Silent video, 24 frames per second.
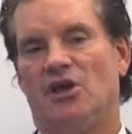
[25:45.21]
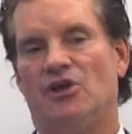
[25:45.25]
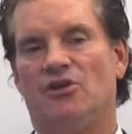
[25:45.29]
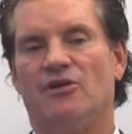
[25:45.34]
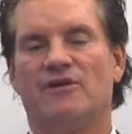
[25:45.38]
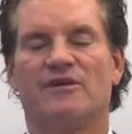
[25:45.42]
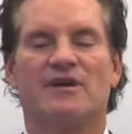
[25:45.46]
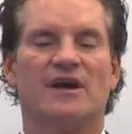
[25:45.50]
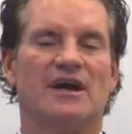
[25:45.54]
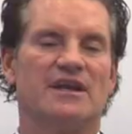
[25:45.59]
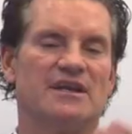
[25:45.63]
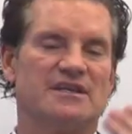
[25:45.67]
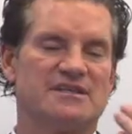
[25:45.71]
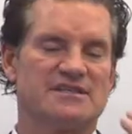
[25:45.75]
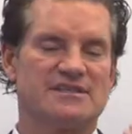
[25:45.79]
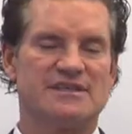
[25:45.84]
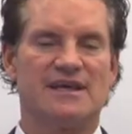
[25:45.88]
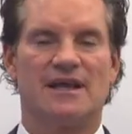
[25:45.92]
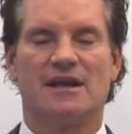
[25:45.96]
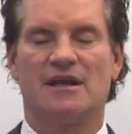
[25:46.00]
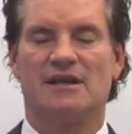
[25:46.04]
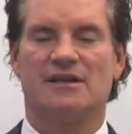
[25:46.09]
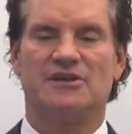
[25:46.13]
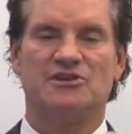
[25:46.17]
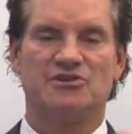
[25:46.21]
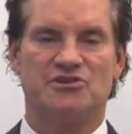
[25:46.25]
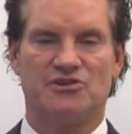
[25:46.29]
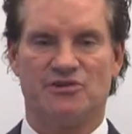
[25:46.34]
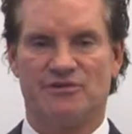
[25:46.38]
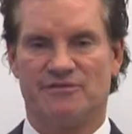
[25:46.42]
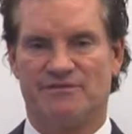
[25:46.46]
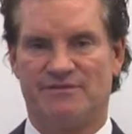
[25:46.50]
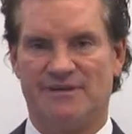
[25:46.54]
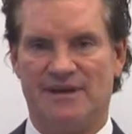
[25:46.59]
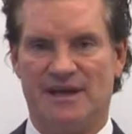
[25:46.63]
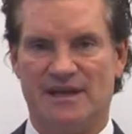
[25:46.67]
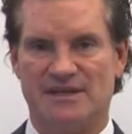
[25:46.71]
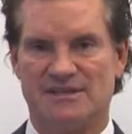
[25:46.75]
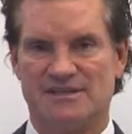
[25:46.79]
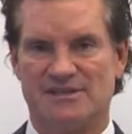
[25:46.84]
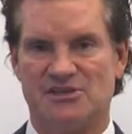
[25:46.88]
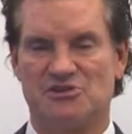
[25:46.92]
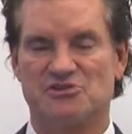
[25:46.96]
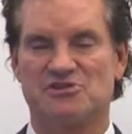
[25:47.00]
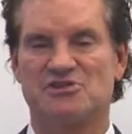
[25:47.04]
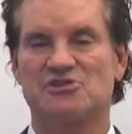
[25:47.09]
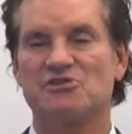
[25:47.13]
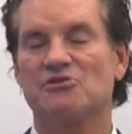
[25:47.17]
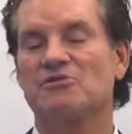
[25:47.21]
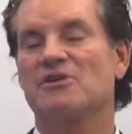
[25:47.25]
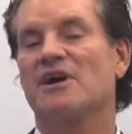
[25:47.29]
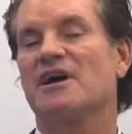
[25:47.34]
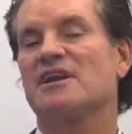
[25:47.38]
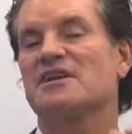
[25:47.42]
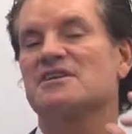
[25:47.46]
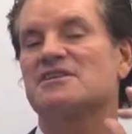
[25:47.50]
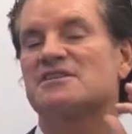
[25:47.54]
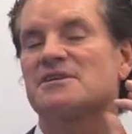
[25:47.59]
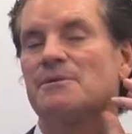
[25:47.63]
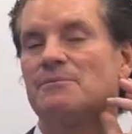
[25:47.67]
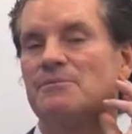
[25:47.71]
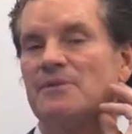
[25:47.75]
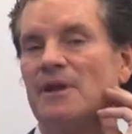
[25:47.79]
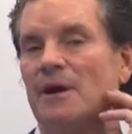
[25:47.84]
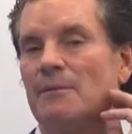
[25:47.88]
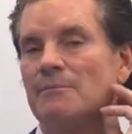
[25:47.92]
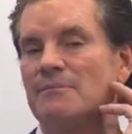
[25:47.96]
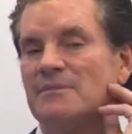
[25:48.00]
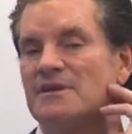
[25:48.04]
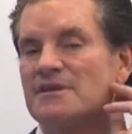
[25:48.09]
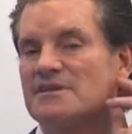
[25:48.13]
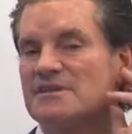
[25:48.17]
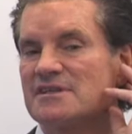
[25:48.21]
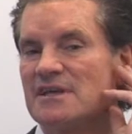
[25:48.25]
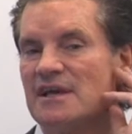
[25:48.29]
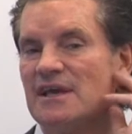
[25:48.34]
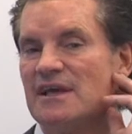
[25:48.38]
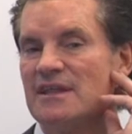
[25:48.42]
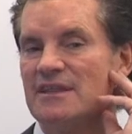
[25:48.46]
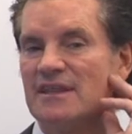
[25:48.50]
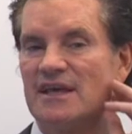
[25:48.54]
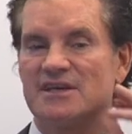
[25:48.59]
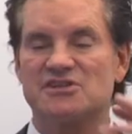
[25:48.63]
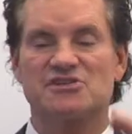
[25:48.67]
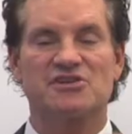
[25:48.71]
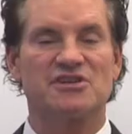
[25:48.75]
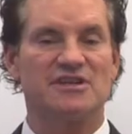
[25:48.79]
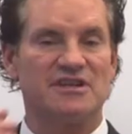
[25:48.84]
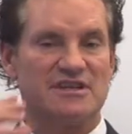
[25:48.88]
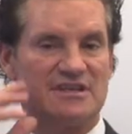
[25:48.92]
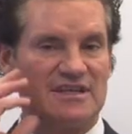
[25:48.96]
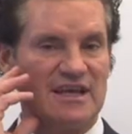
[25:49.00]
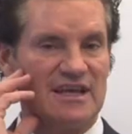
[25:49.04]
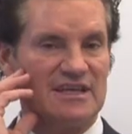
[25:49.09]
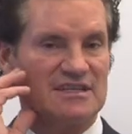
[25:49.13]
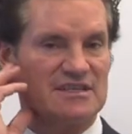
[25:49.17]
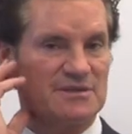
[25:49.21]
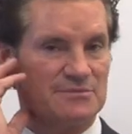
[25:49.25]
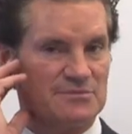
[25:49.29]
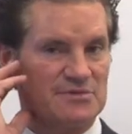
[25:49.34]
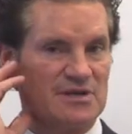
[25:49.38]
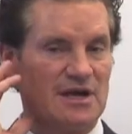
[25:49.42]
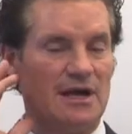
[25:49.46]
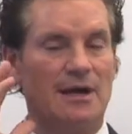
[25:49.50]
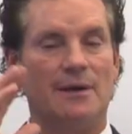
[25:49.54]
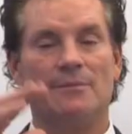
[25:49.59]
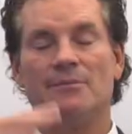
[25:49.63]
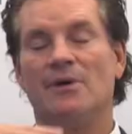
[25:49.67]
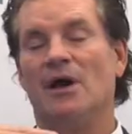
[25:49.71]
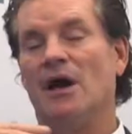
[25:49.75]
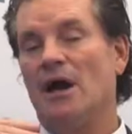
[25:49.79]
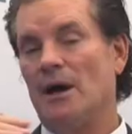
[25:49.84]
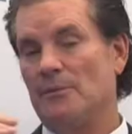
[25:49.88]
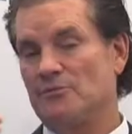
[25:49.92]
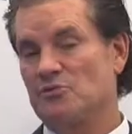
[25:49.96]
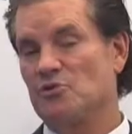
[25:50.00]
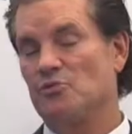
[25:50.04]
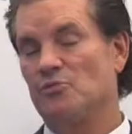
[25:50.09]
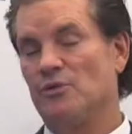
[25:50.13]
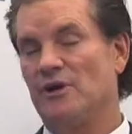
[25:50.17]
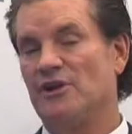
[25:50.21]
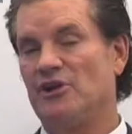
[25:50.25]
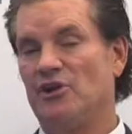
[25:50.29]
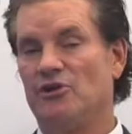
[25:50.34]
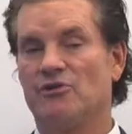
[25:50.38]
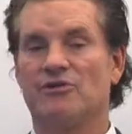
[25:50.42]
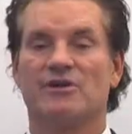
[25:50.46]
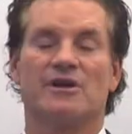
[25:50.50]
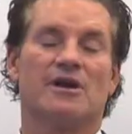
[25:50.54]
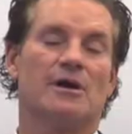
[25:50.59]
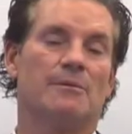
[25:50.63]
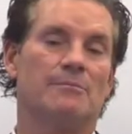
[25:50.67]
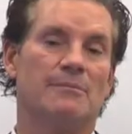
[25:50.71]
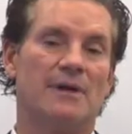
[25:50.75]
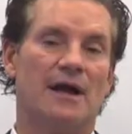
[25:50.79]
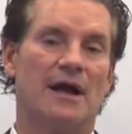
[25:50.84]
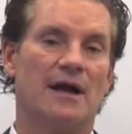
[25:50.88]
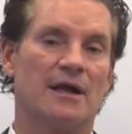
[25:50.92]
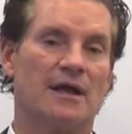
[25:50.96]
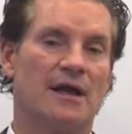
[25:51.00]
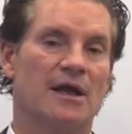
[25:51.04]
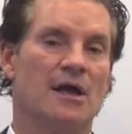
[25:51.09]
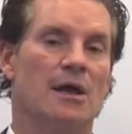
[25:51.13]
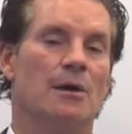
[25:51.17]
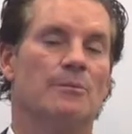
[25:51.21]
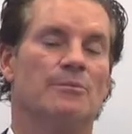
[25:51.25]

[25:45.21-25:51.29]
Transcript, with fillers: you kind of settled into your face. There's still kind of some numbness. That's going to take some time, up to 1 year to come back.